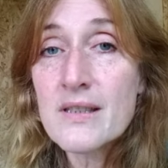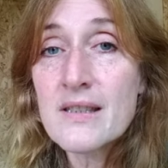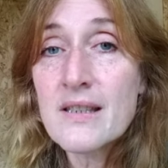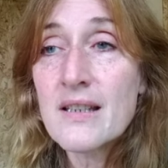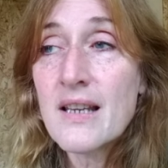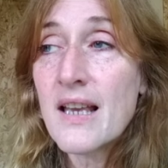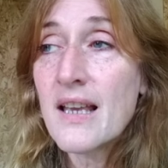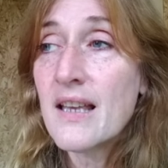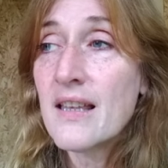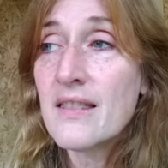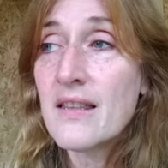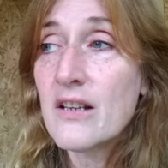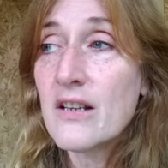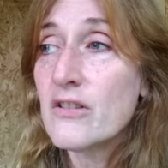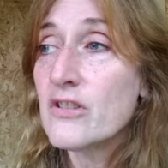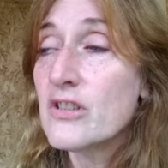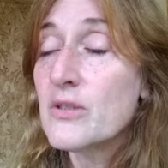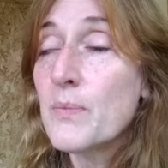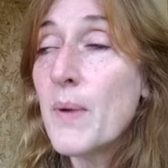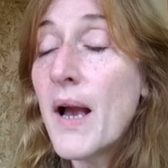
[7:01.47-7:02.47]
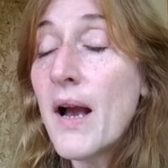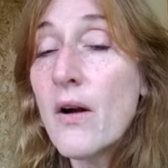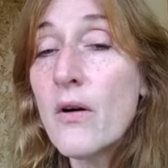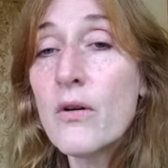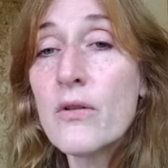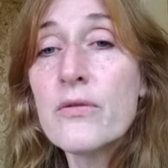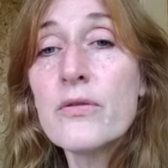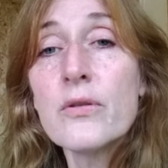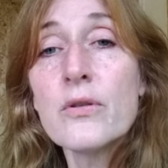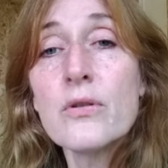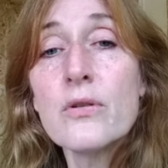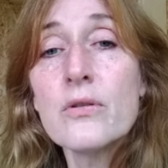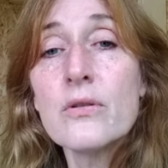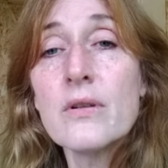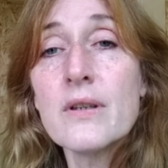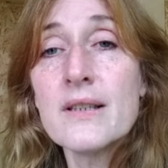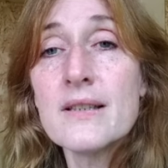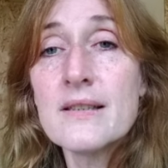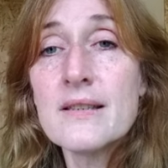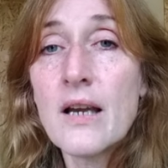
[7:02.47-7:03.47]
today, and they are just powerful,
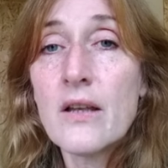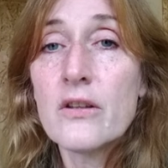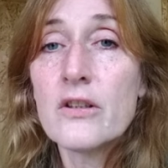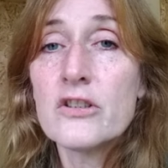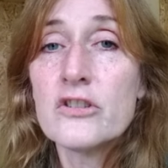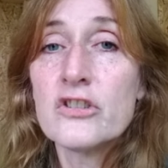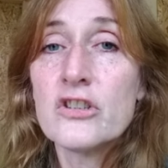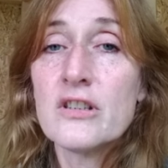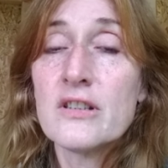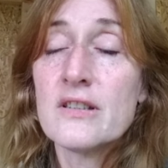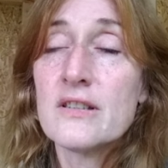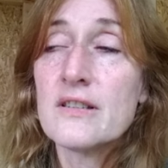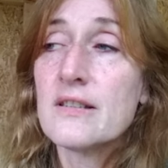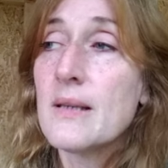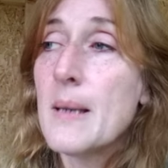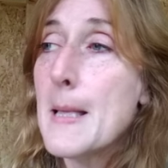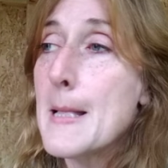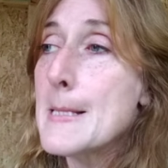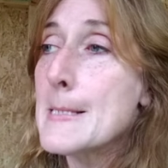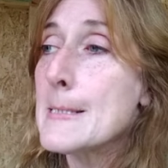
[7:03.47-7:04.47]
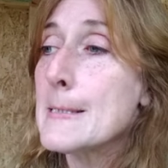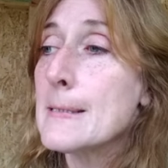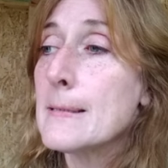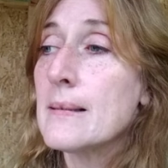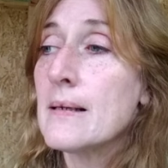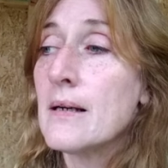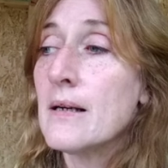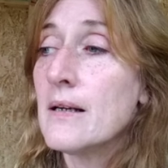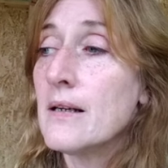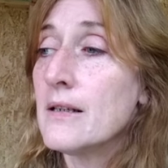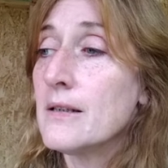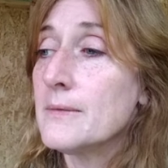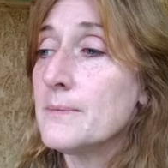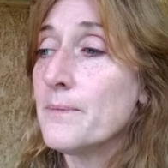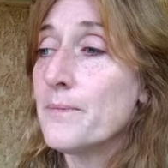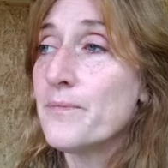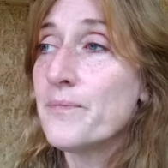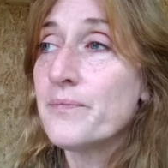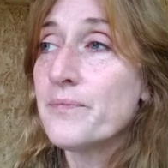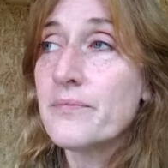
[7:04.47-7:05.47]
intelligent.
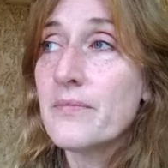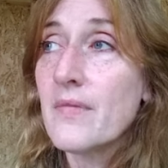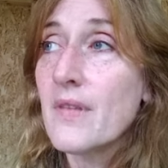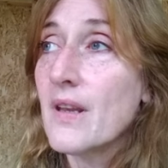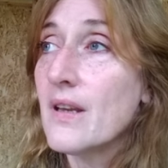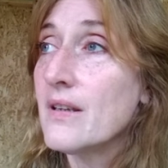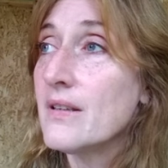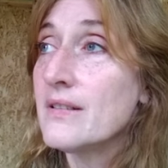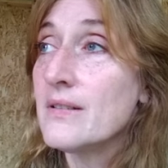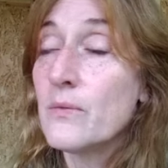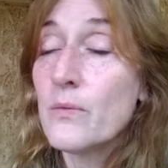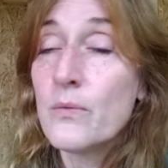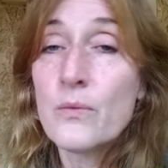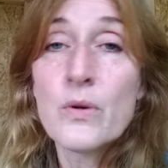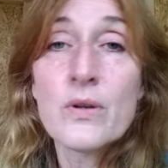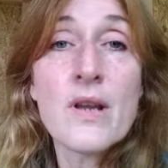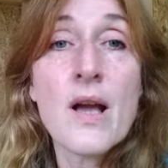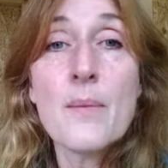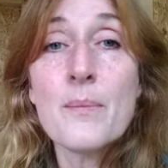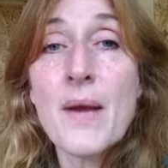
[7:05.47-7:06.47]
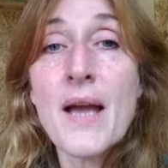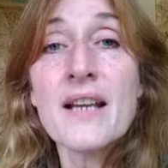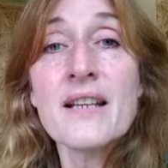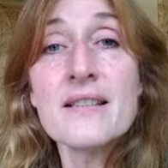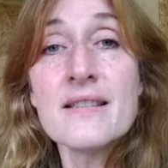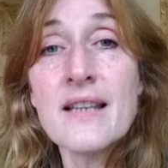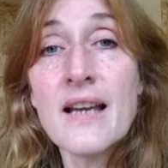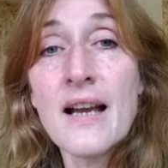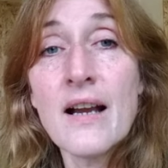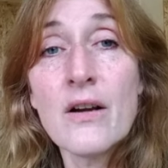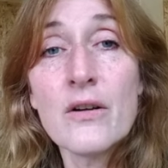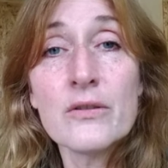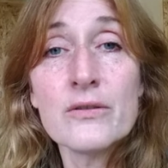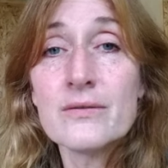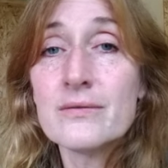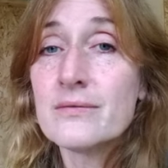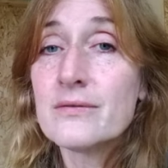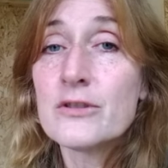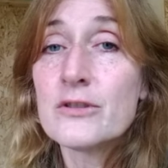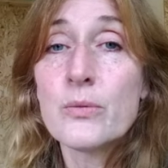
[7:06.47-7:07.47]
Um, we're not backing
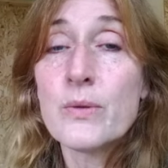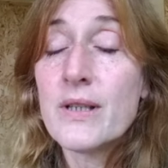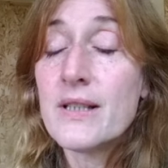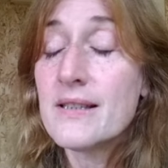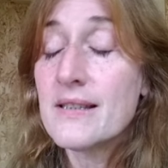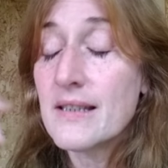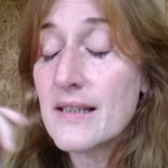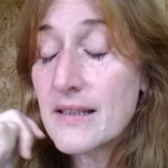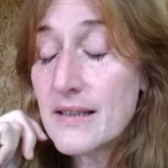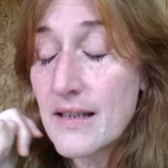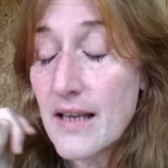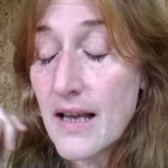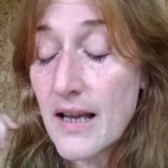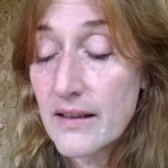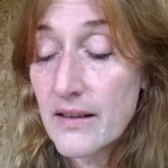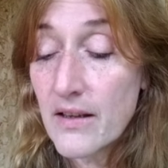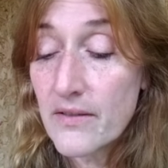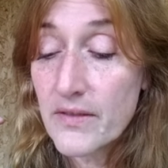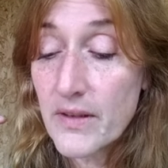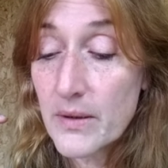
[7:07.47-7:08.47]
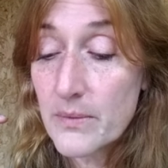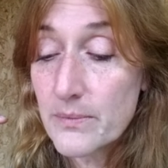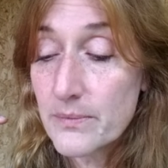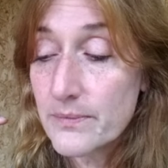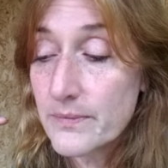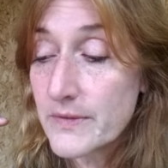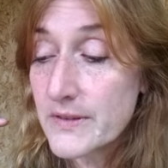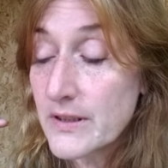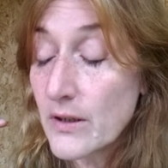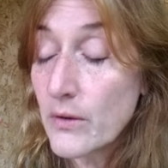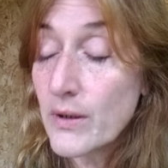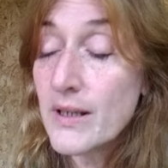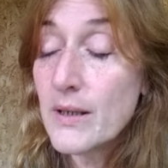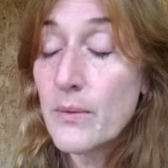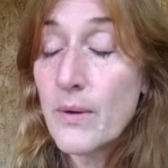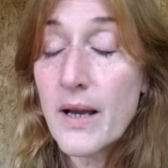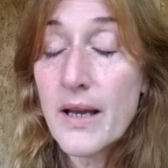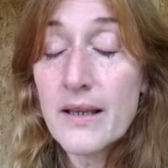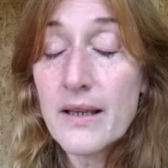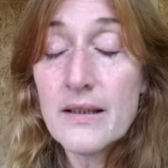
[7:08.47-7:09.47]
down tweets, and I love them. So
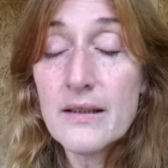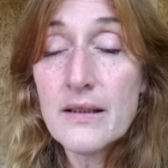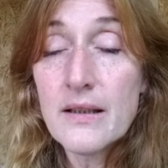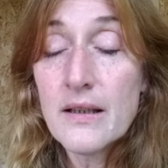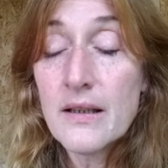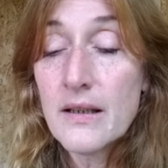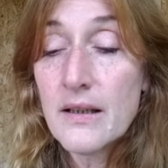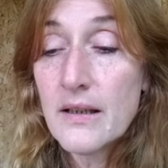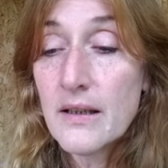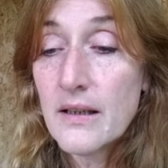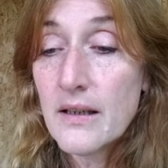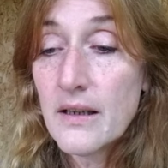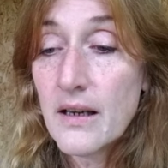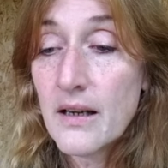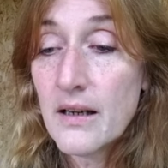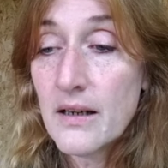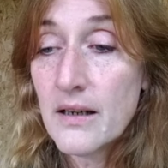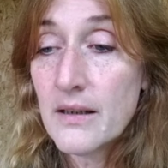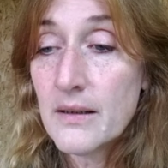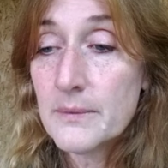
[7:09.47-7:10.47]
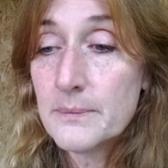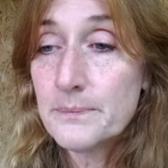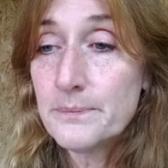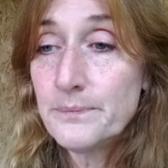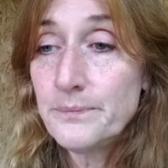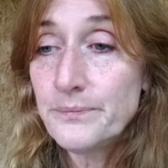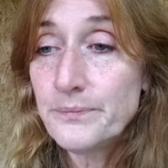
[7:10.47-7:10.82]
anyway, um,